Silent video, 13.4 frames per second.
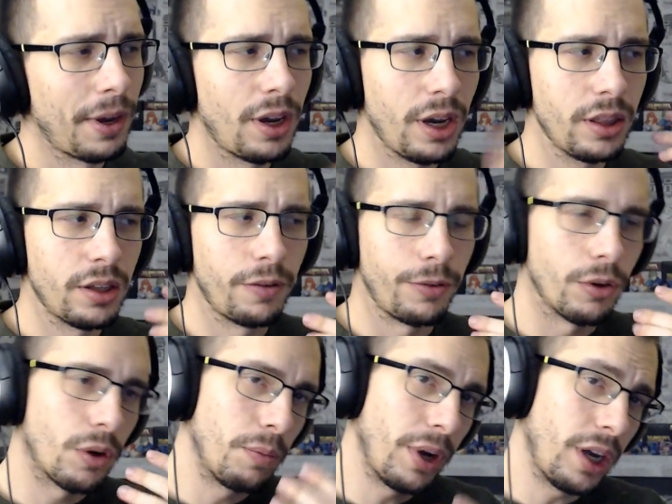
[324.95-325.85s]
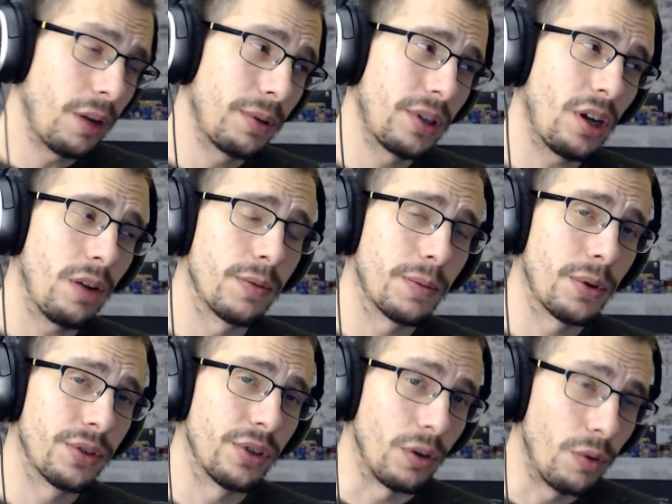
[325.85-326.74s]
And then if you combine it with Times
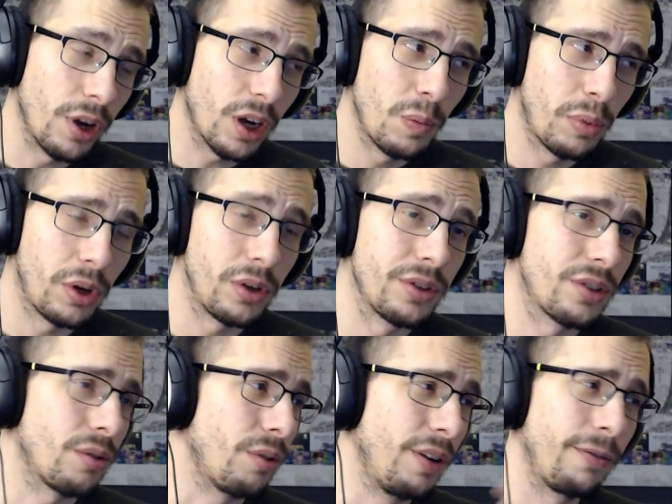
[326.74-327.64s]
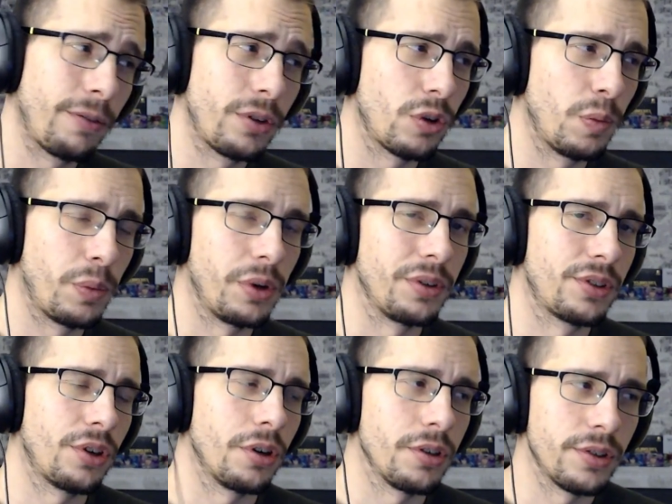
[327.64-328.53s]
Pulse and Quick Impulse or Infantry Pulse
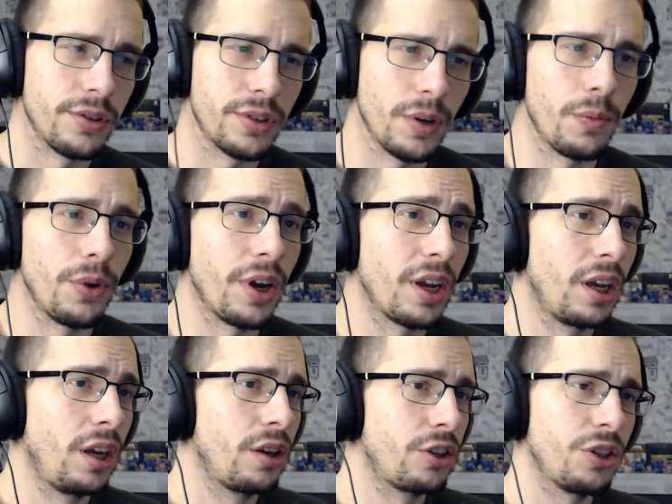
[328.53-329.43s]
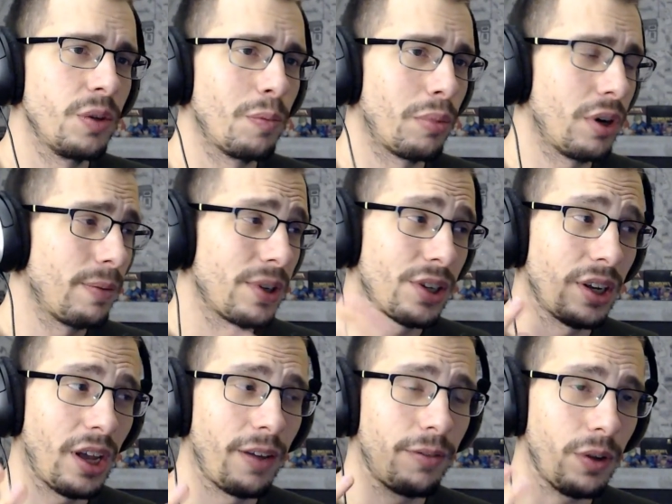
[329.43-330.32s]
charge in some way, she pretty much can
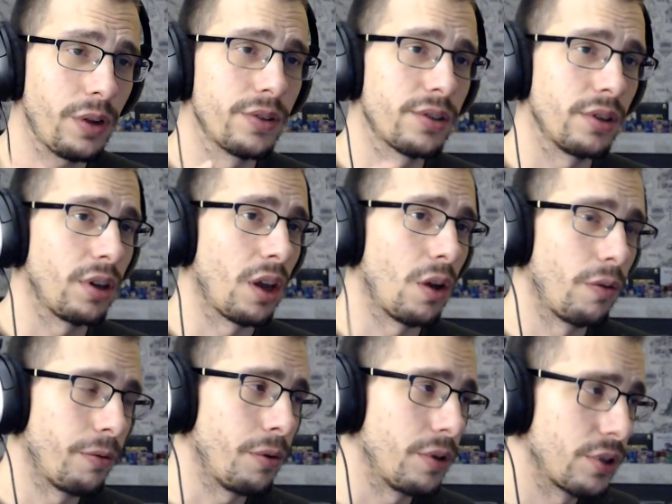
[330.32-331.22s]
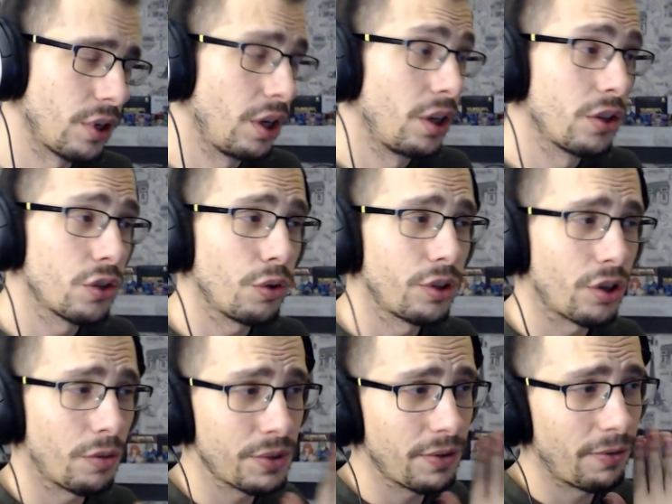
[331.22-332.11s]
have instant Gale Force. So in
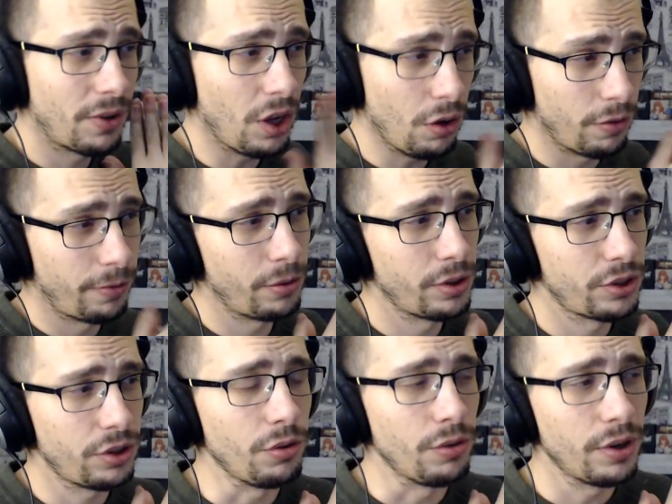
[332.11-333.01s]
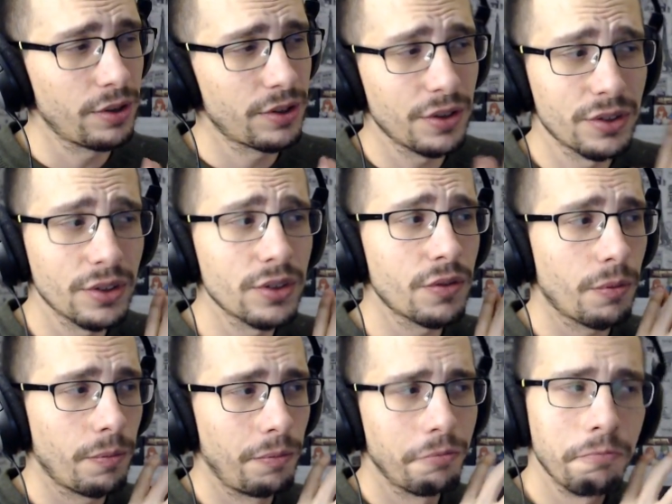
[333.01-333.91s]
terms of Gale Force units, this is
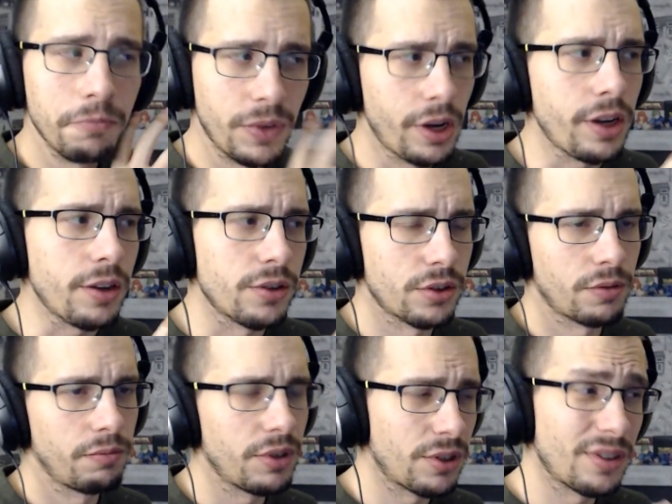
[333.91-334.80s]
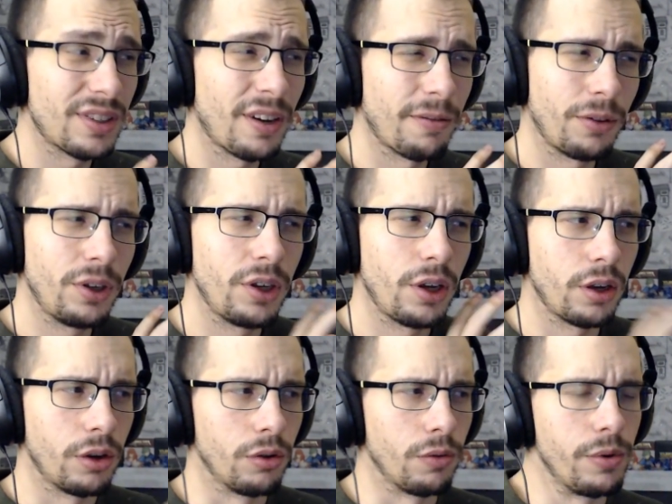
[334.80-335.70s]
nice. This is definitely a
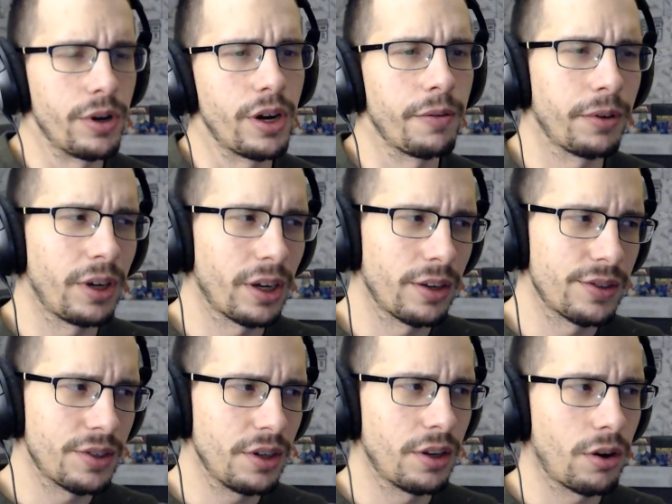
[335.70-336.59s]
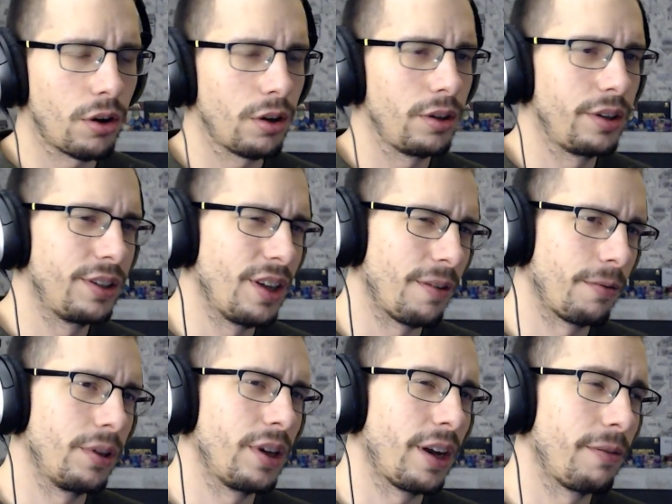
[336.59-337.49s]
good one-off, and I could see Karla
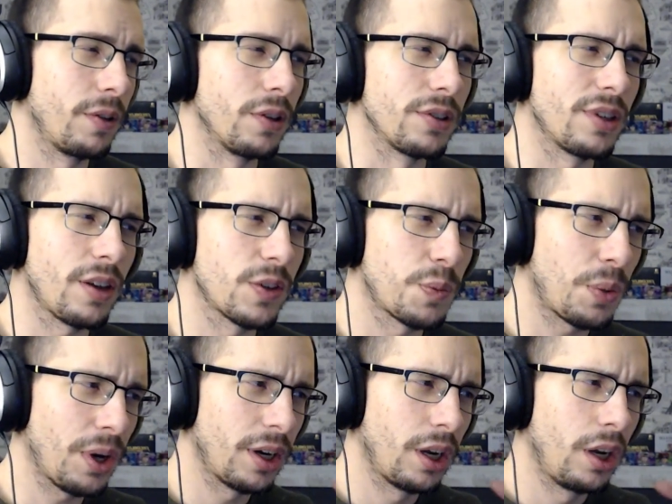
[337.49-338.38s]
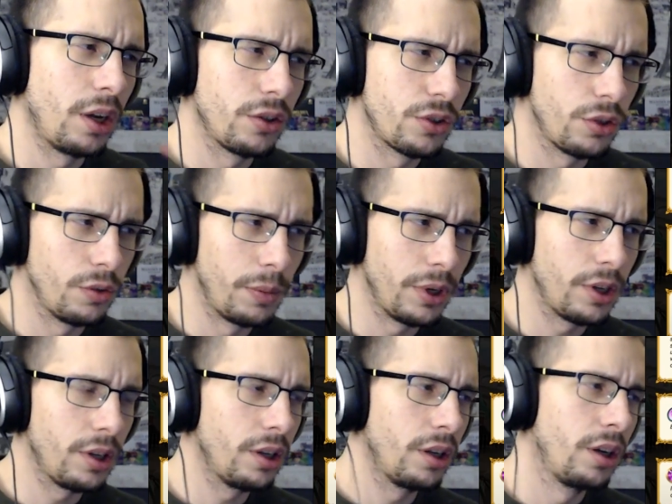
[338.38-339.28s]
definitely having the stat spread to
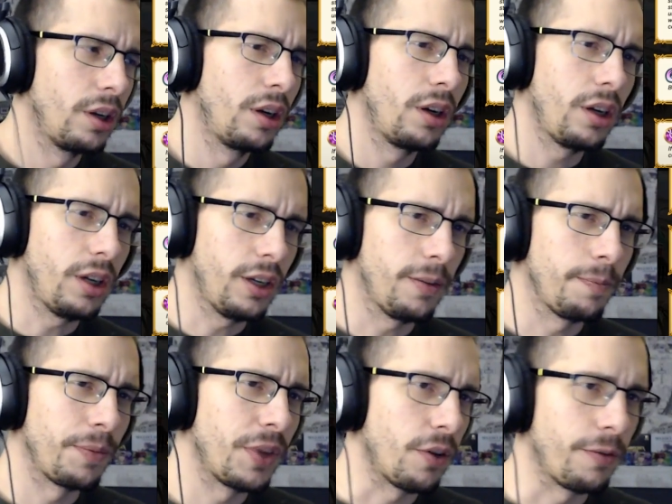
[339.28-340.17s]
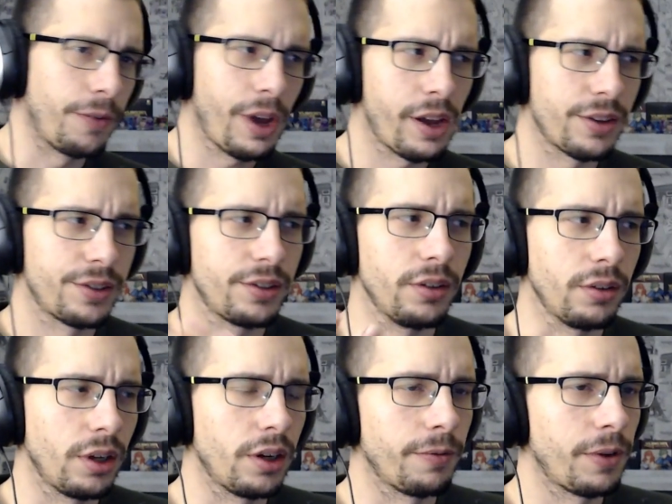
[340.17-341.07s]
be, you know, fast
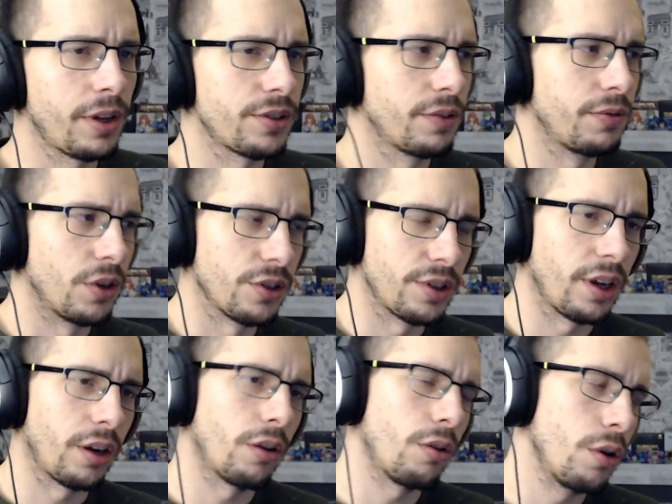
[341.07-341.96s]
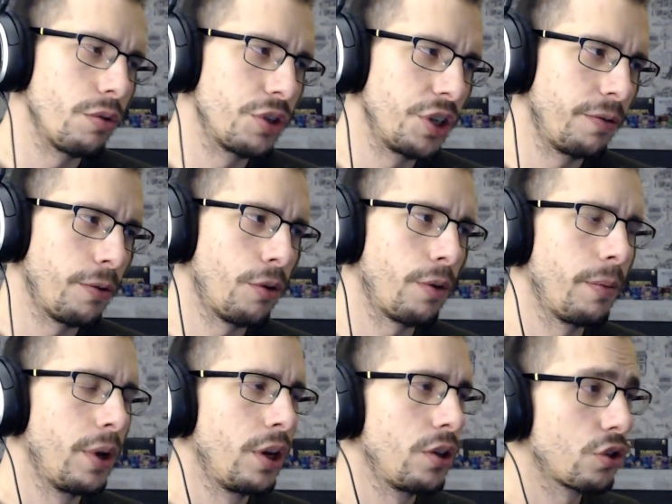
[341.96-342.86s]
and offensive just like her OG form.
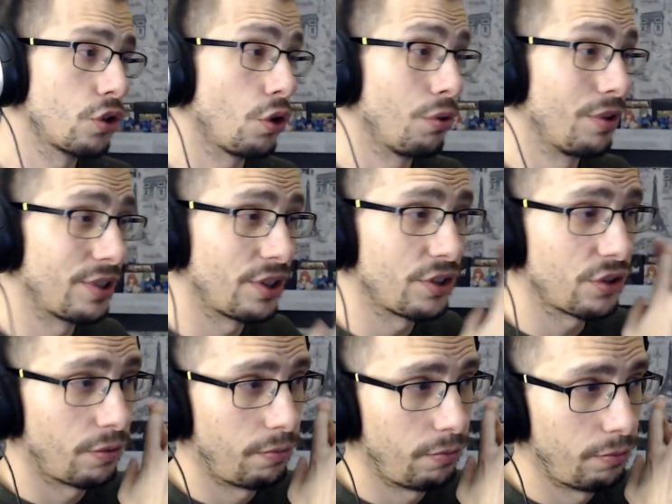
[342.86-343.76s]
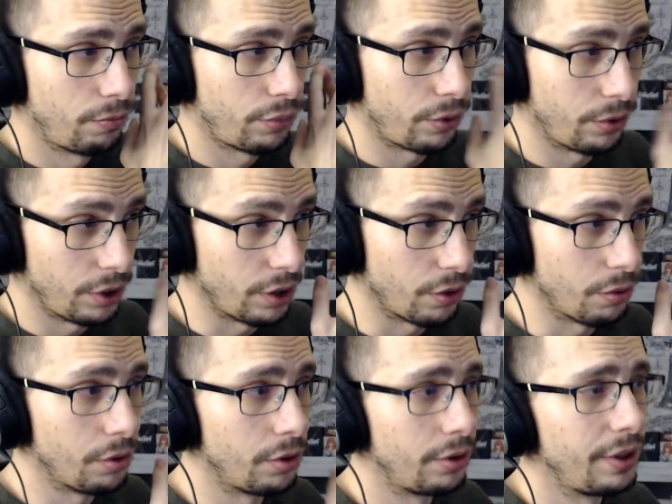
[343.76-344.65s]
So this is pretty
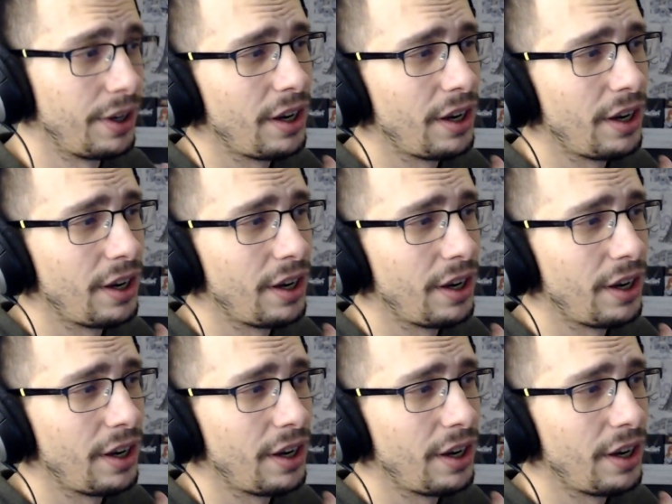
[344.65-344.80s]
cool.